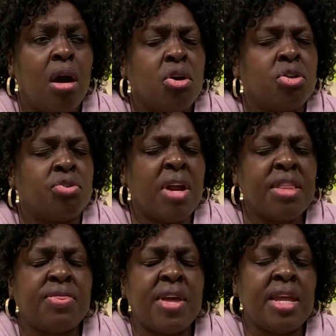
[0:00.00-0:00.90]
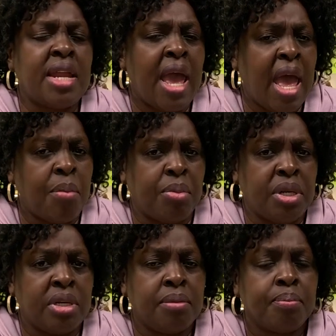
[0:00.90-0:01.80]
a great thing
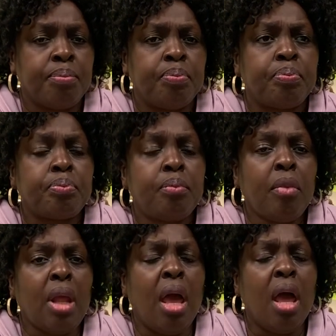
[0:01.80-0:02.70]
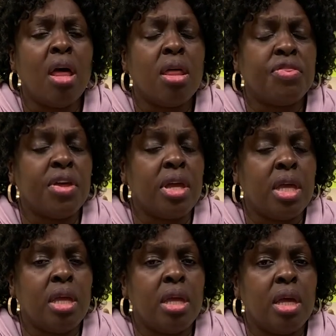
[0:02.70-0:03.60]
happened.
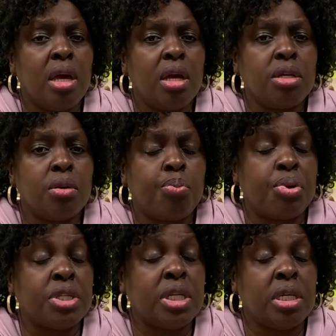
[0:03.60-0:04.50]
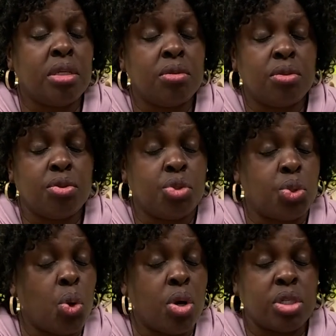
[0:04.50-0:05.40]
The prison
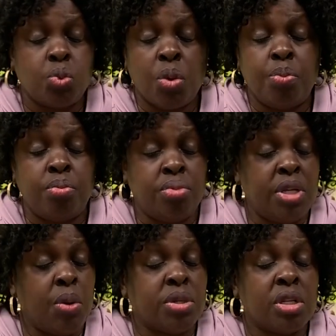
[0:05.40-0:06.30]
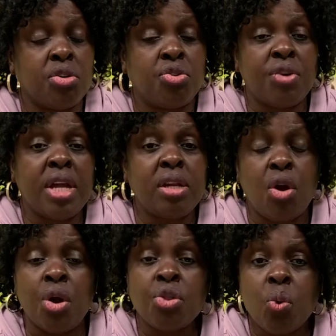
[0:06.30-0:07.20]
doors were, there was a great
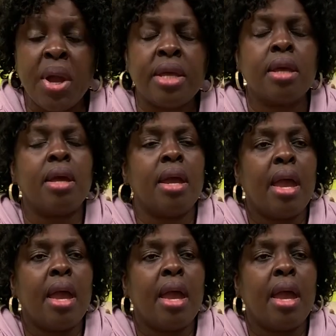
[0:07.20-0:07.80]
earthquake,